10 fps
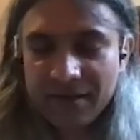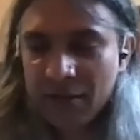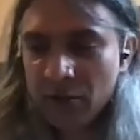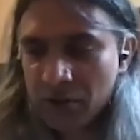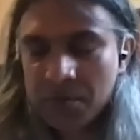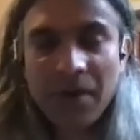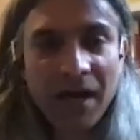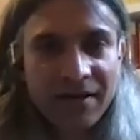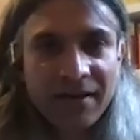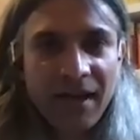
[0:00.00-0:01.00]
It looks
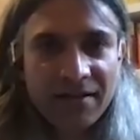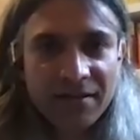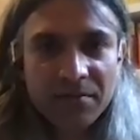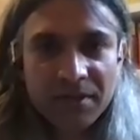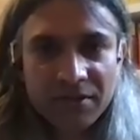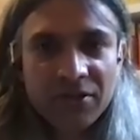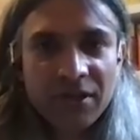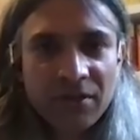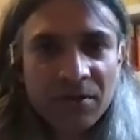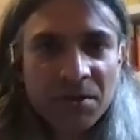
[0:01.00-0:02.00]
bad as an image.
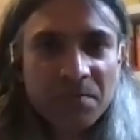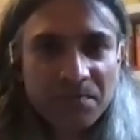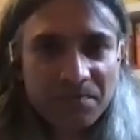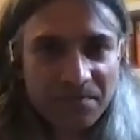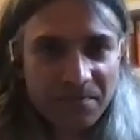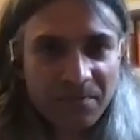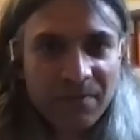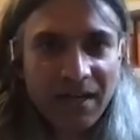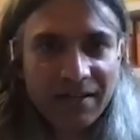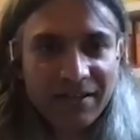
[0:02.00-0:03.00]
It looks
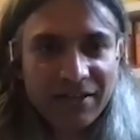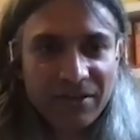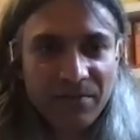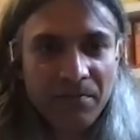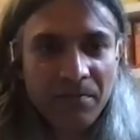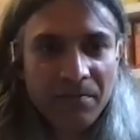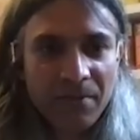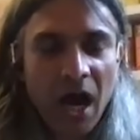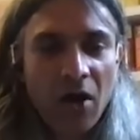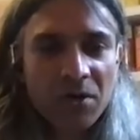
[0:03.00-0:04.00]
that
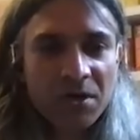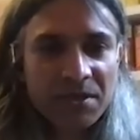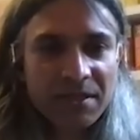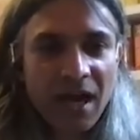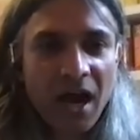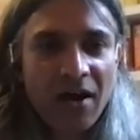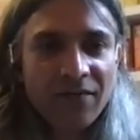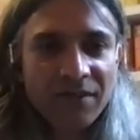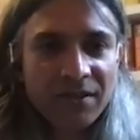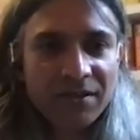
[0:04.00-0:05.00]
hours
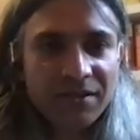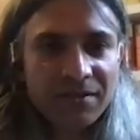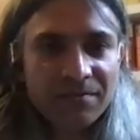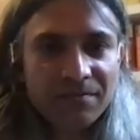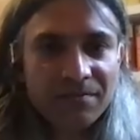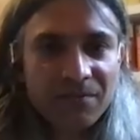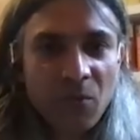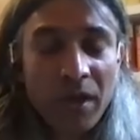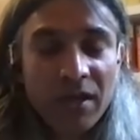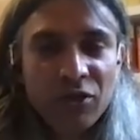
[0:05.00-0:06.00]
after
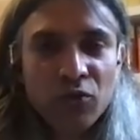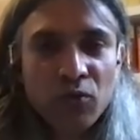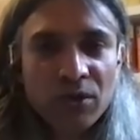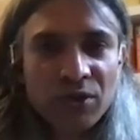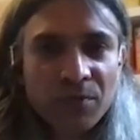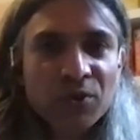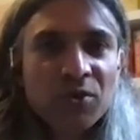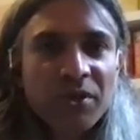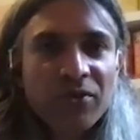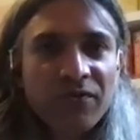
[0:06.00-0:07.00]
when you were supposed
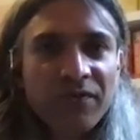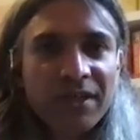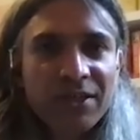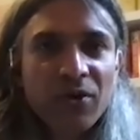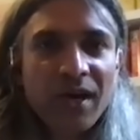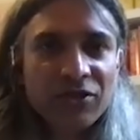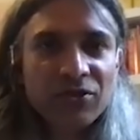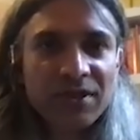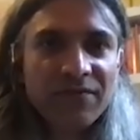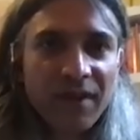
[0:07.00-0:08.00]
to be in the field, you're
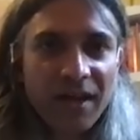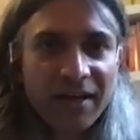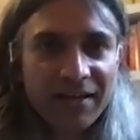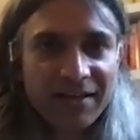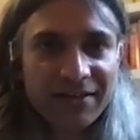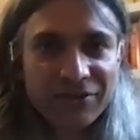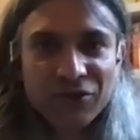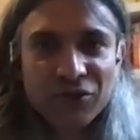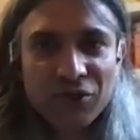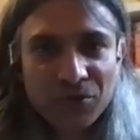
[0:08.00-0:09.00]
actually flying
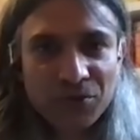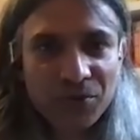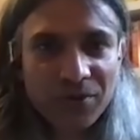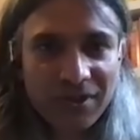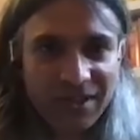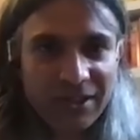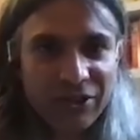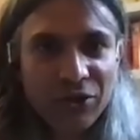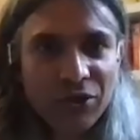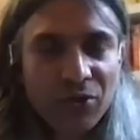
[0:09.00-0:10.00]
to
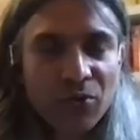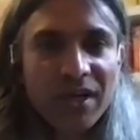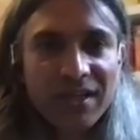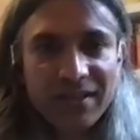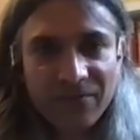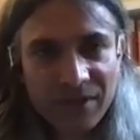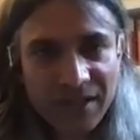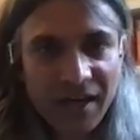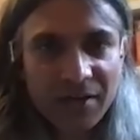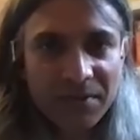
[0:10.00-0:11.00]
the UAE with
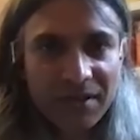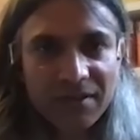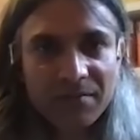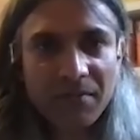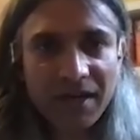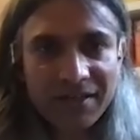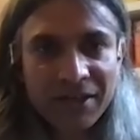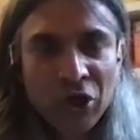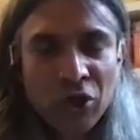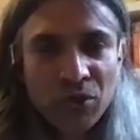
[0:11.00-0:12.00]
the IPL in mind.
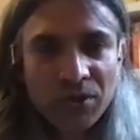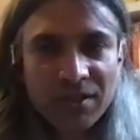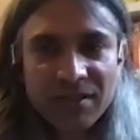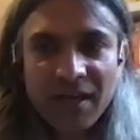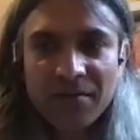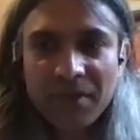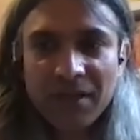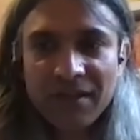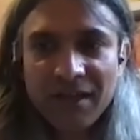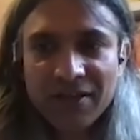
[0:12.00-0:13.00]
So does that
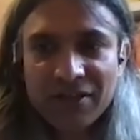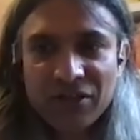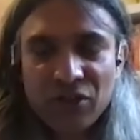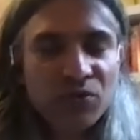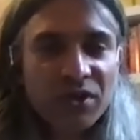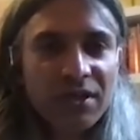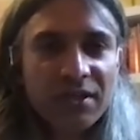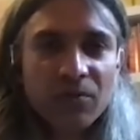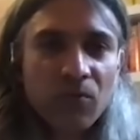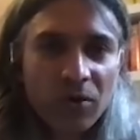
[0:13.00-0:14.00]
mean that you really
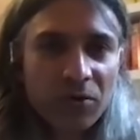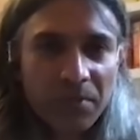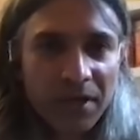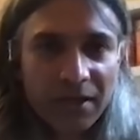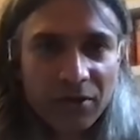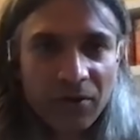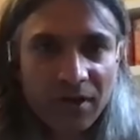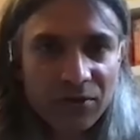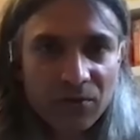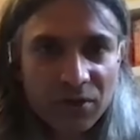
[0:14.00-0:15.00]
didn't want to play at all
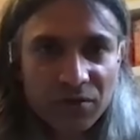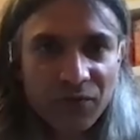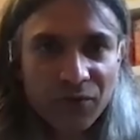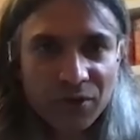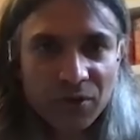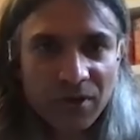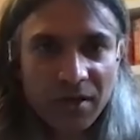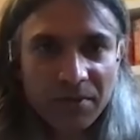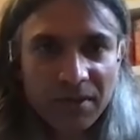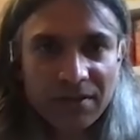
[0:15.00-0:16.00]
and you were just focused on
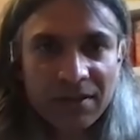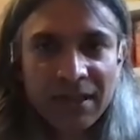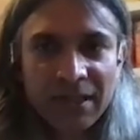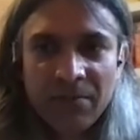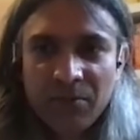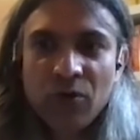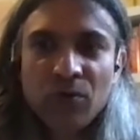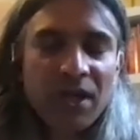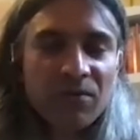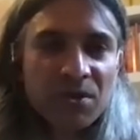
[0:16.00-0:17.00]
IPL? But no,
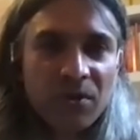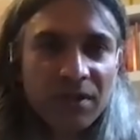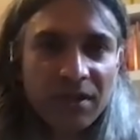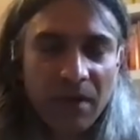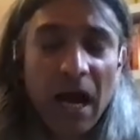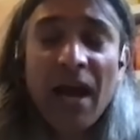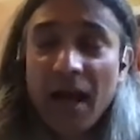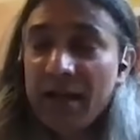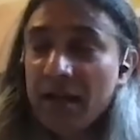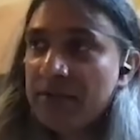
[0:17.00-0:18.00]
that was not
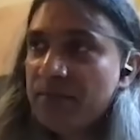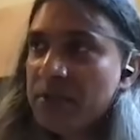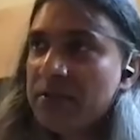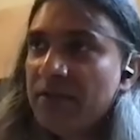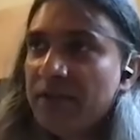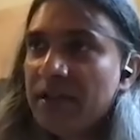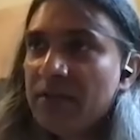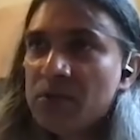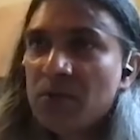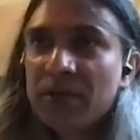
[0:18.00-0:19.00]
I personally feel that
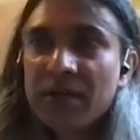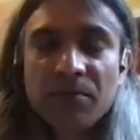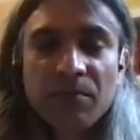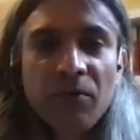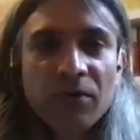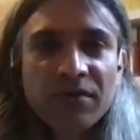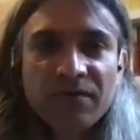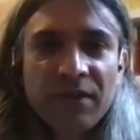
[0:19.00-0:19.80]
was not their motive.